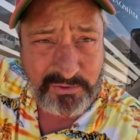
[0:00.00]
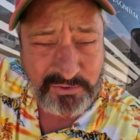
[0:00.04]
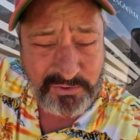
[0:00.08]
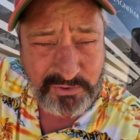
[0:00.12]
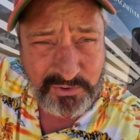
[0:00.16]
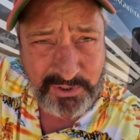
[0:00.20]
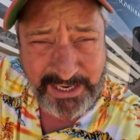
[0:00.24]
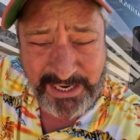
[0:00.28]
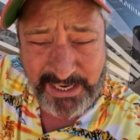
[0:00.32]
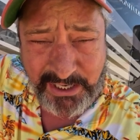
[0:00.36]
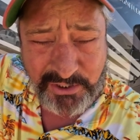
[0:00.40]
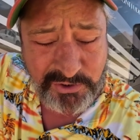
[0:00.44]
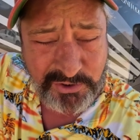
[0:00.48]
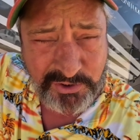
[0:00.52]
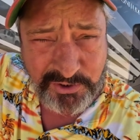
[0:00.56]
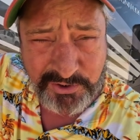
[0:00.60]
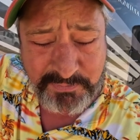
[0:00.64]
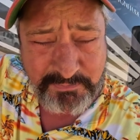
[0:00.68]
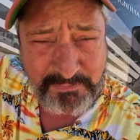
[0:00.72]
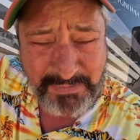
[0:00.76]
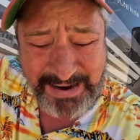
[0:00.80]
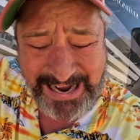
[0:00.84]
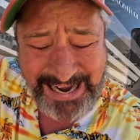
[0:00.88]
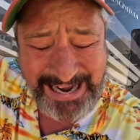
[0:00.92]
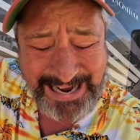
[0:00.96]
you can't
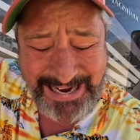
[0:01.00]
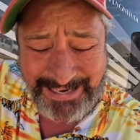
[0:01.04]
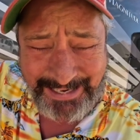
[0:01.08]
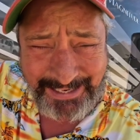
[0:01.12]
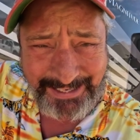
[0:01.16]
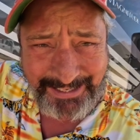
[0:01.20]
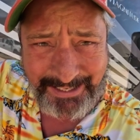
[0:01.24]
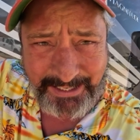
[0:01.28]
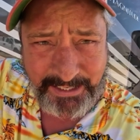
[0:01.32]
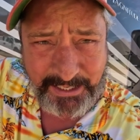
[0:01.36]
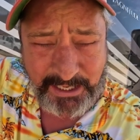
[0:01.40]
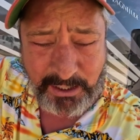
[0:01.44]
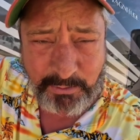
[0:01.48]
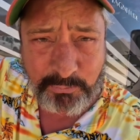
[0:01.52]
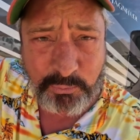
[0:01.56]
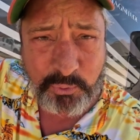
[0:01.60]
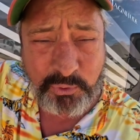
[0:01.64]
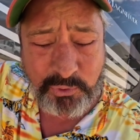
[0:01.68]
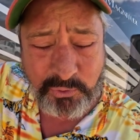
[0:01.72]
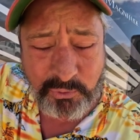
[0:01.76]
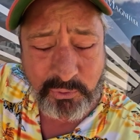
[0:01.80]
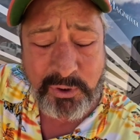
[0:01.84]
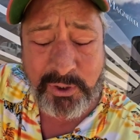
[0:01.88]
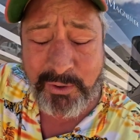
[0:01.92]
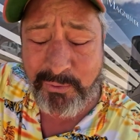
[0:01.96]
just buy any cable.
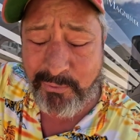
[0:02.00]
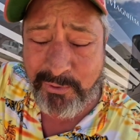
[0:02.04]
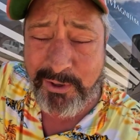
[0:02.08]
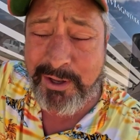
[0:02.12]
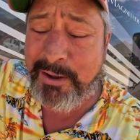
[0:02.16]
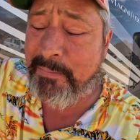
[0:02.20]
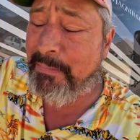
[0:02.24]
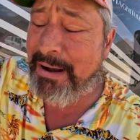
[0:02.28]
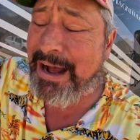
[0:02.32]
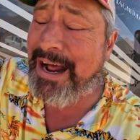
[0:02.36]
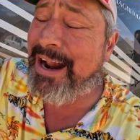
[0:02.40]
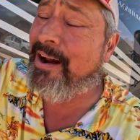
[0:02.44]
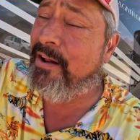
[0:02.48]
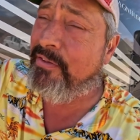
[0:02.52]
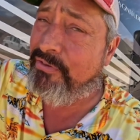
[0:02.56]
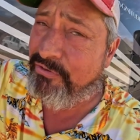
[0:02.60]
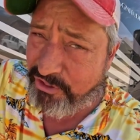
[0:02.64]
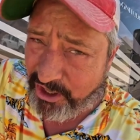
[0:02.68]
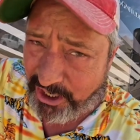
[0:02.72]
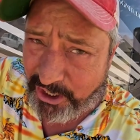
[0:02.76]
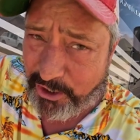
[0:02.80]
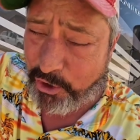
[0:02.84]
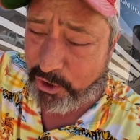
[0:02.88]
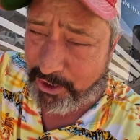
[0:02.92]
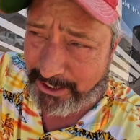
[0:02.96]
You can only buy
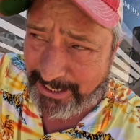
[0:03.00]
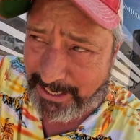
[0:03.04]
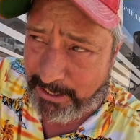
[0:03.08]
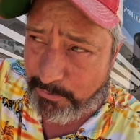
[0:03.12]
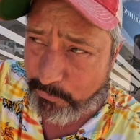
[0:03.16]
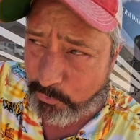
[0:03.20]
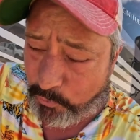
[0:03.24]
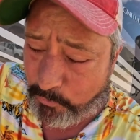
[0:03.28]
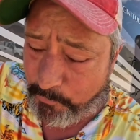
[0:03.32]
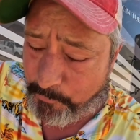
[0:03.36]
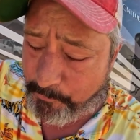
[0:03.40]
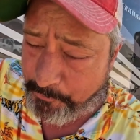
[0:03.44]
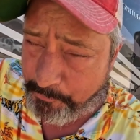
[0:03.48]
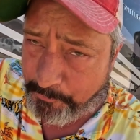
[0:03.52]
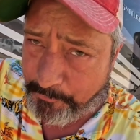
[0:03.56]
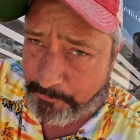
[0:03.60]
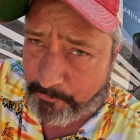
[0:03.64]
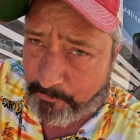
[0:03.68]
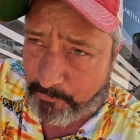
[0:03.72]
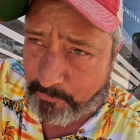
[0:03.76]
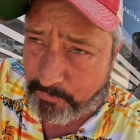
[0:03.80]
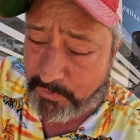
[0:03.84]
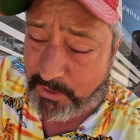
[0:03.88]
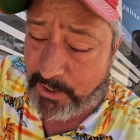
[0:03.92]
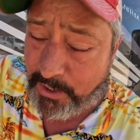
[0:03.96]
their cable.
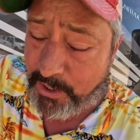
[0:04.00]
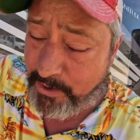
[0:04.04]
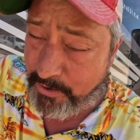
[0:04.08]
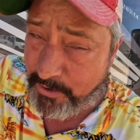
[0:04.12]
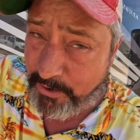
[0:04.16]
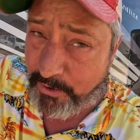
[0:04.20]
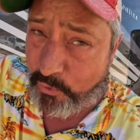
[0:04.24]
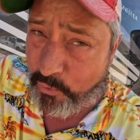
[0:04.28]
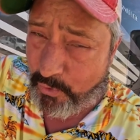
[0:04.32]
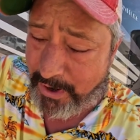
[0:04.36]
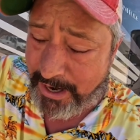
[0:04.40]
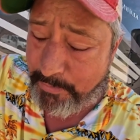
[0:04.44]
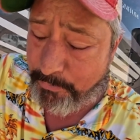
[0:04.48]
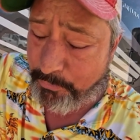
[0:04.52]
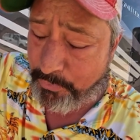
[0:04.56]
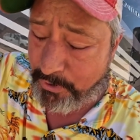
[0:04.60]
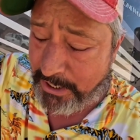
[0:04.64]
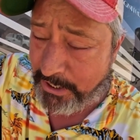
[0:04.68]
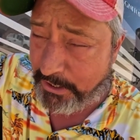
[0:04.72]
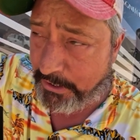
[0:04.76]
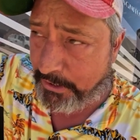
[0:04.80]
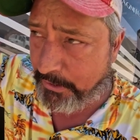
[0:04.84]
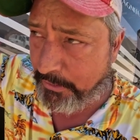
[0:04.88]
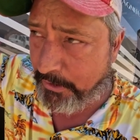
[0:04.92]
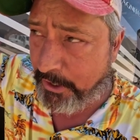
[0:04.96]
And they're quite
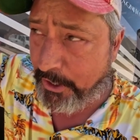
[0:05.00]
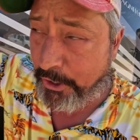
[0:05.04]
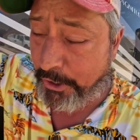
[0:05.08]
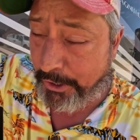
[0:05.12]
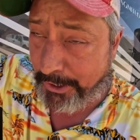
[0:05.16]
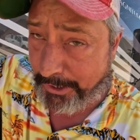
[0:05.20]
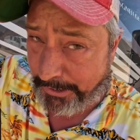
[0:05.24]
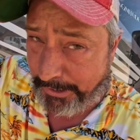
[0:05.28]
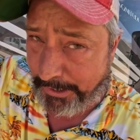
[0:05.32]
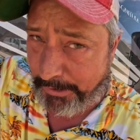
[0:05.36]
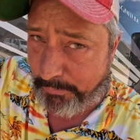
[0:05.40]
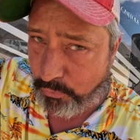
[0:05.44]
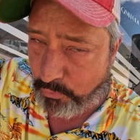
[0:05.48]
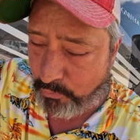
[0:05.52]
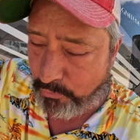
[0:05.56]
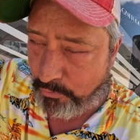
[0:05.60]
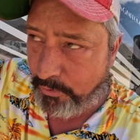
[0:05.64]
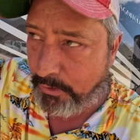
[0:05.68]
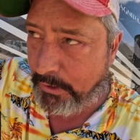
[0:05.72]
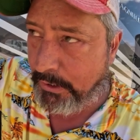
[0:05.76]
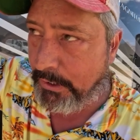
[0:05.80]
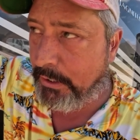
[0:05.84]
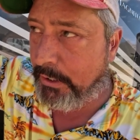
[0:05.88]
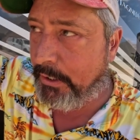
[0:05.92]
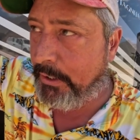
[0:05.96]
proud of their cable.
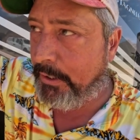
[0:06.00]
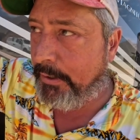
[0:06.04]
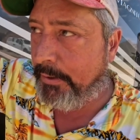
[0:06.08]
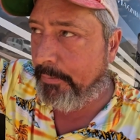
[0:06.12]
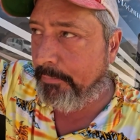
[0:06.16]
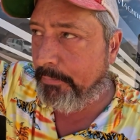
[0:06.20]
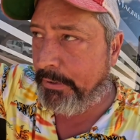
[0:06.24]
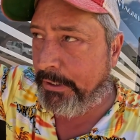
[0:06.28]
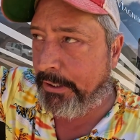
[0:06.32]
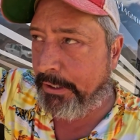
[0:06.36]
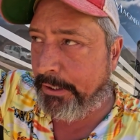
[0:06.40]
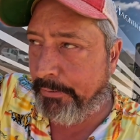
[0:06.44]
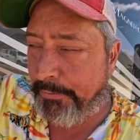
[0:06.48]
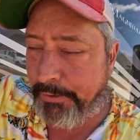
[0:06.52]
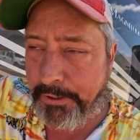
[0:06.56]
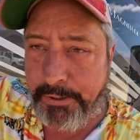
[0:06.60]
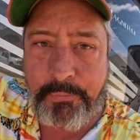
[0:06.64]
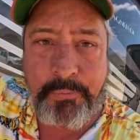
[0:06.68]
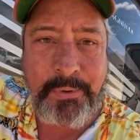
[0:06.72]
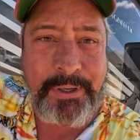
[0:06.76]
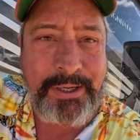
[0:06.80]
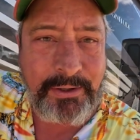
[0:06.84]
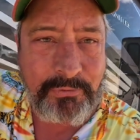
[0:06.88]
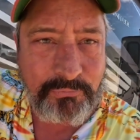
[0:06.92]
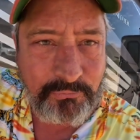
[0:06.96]
But anyway,
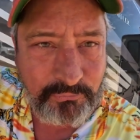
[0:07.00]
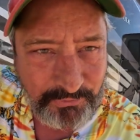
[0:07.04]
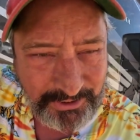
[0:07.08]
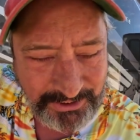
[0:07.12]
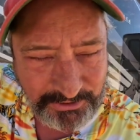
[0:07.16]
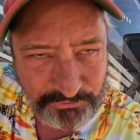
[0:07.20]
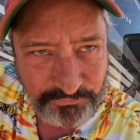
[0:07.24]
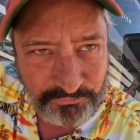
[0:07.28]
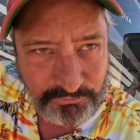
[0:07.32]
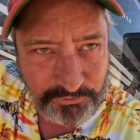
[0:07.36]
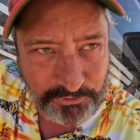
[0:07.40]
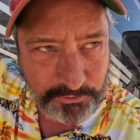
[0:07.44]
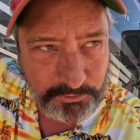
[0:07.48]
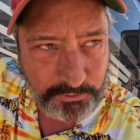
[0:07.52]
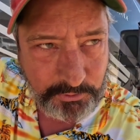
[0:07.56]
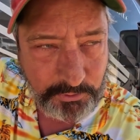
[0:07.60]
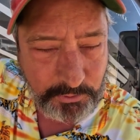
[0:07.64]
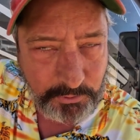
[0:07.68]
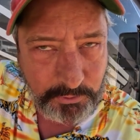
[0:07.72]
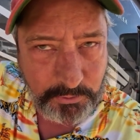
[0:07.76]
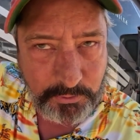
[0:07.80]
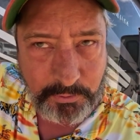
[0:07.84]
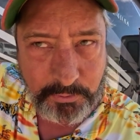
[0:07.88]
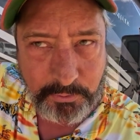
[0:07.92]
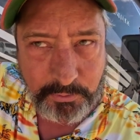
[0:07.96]
we invested,
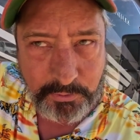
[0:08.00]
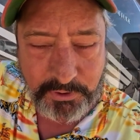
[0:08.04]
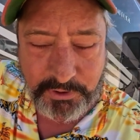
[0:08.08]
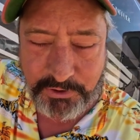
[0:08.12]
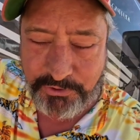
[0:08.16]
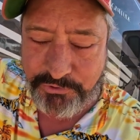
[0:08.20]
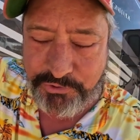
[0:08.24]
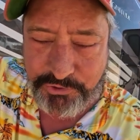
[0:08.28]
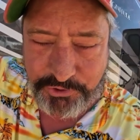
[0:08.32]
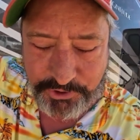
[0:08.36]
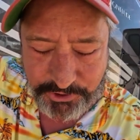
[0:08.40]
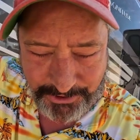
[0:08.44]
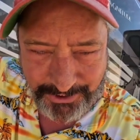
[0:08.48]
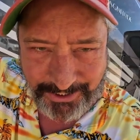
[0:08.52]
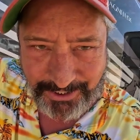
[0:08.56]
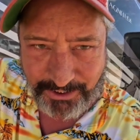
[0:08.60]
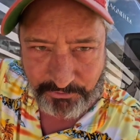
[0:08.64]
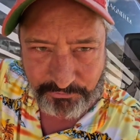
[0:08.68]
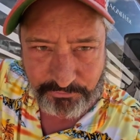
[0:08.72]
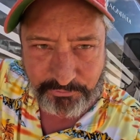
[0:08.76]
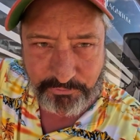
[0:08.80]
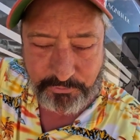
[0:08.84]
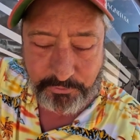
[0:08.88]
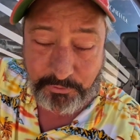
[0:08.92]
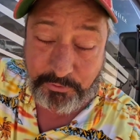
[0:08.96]
because she
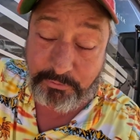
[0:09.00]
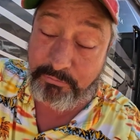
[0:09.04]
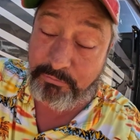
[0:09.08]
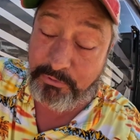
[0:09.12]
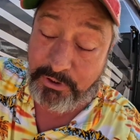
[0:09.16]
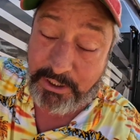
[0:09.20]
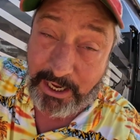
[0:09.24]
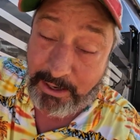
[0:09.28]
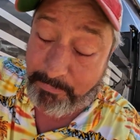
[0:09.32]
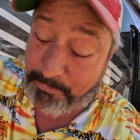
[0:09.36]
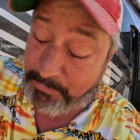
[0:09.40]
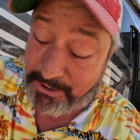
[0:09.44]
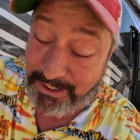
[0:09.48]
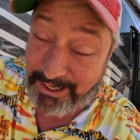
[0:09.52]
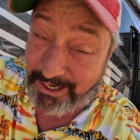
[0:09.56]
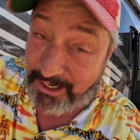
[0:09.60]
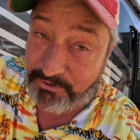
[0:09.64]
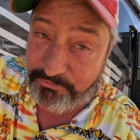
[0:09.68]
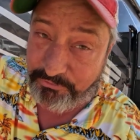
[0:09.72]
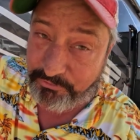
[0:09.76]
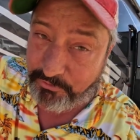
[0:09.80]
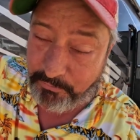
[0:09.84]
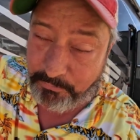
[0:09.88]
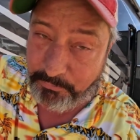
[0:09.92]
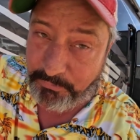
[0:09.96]
has, Yappy
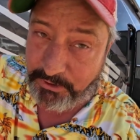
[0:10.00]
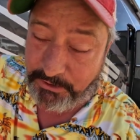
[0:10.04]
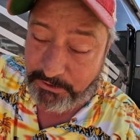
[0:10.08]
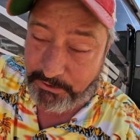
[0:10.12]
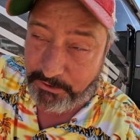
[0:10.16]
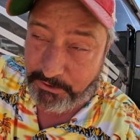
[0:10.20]
has to be